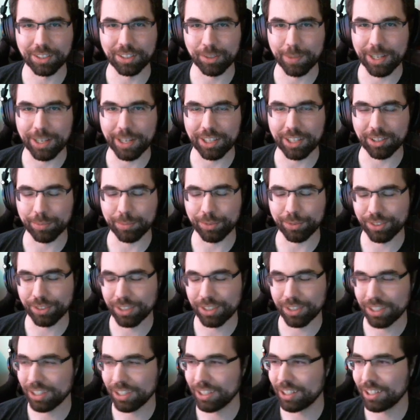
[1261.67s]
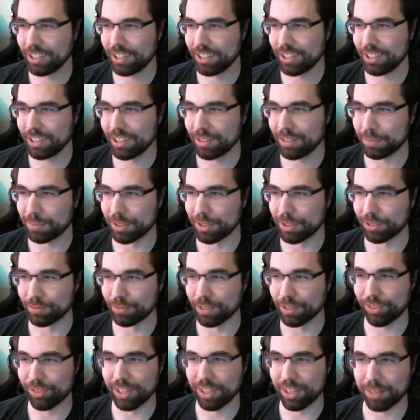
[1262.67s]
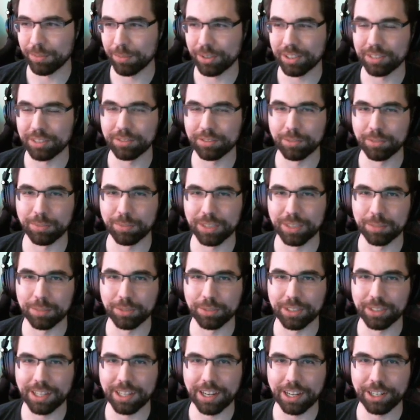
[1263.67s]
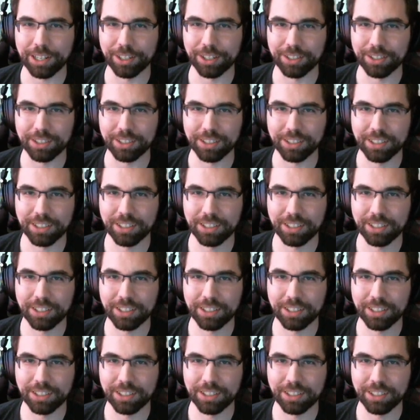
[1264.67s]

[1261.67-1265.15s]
possible. But with that money, we've been able to hire